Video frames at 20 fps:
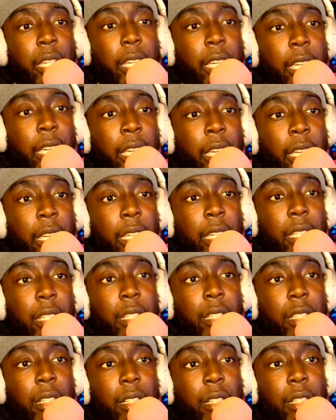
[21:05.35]
And
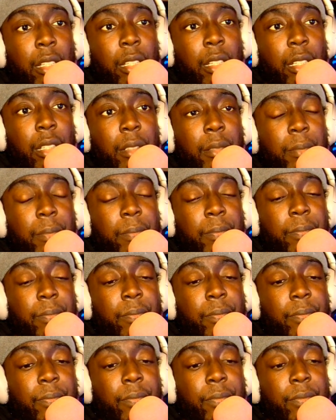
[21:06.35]

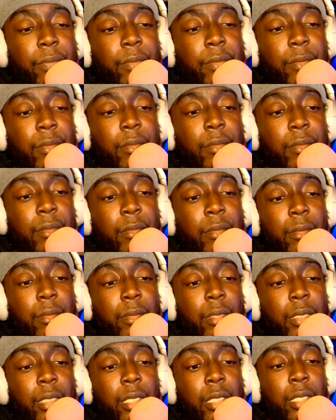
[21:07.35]
um,
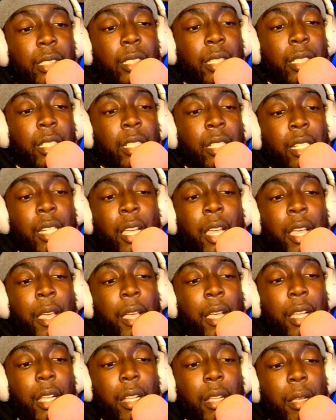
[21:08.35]

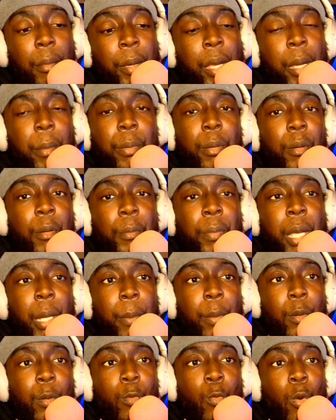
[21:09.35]
people
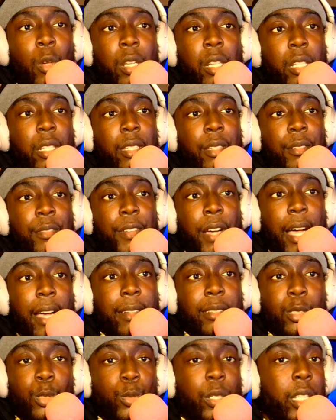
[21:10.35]
people wanted the
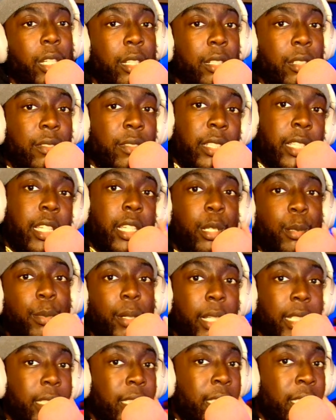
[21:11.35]
512
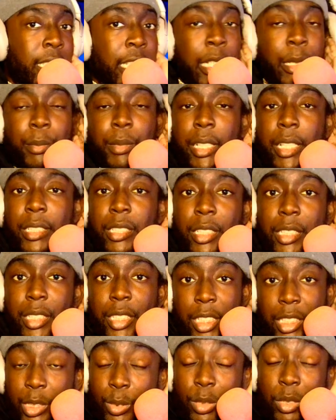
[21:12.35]
gigabyte Steam Deck just
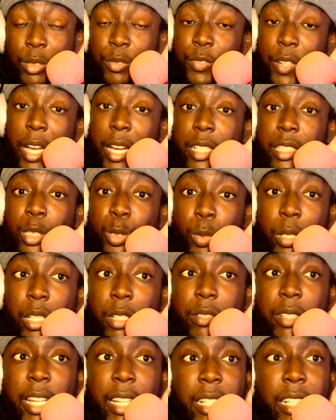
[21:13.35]
because it was the 512.
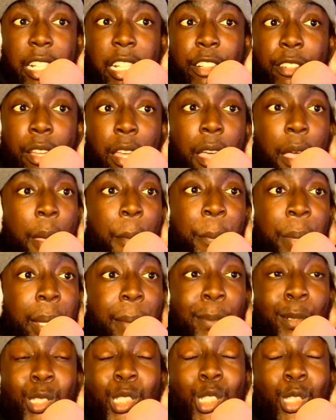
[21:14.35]
They didn't,
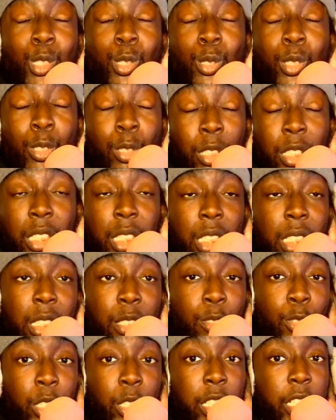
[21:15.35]
people snooze on the
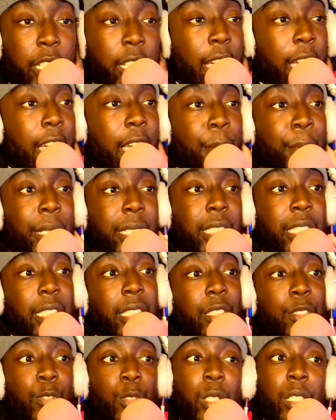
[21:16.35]
64 gig. I got my
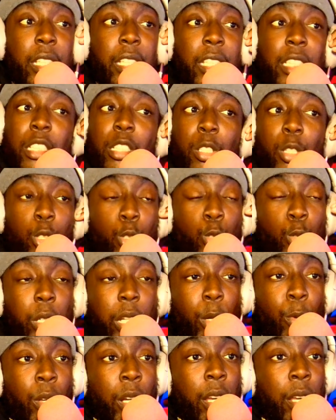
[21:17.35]
64 gig so quick
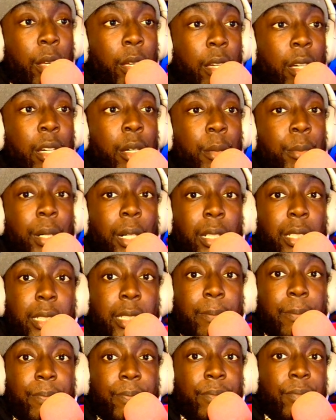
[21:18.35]
when I uh, bought it
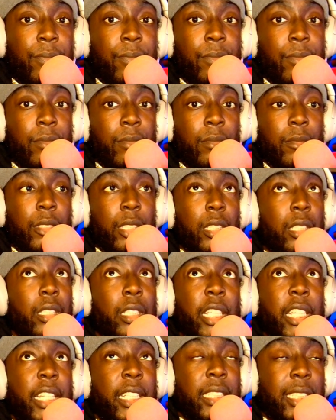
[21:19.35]

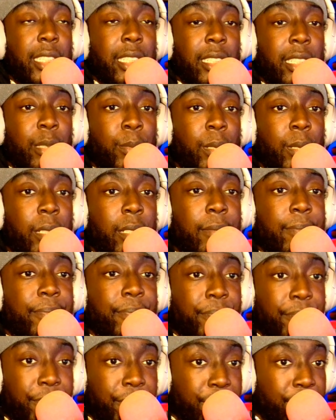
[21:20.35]
instantly, bro.
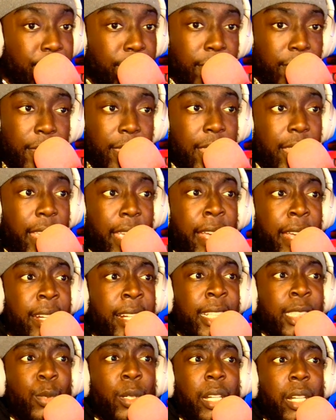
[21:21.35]
And
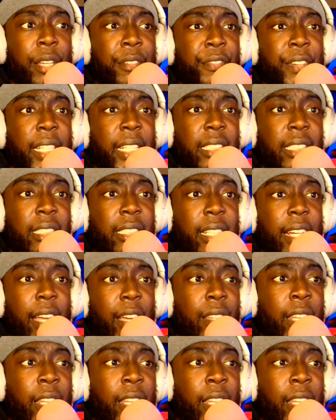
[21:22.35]
that's why they phasing it out.